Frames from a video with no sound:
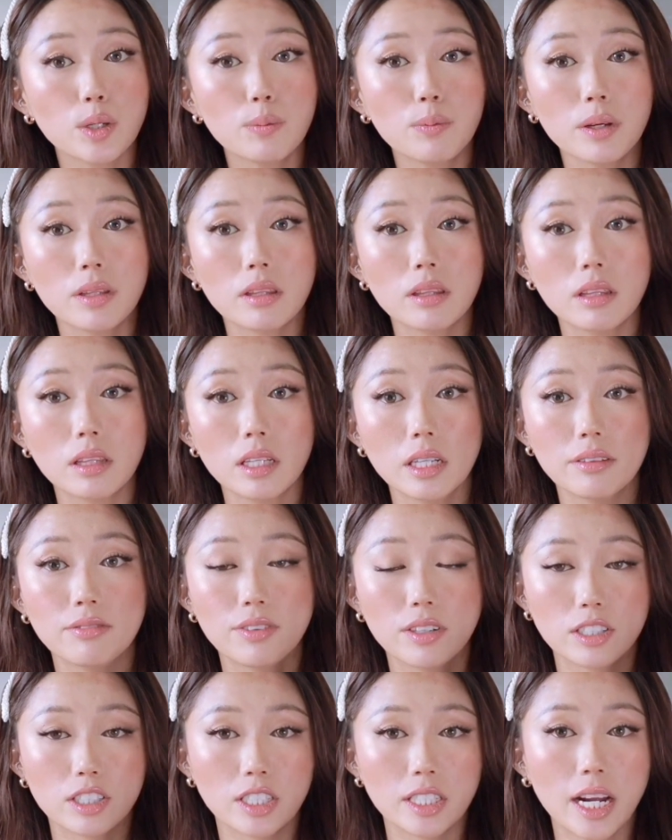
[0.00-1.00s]
but the
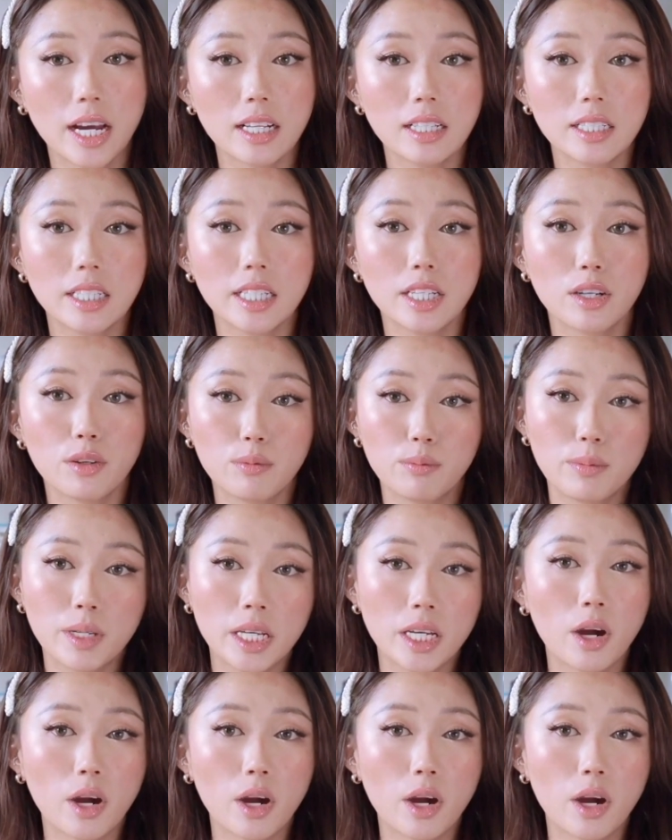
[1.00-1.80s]
functionality of me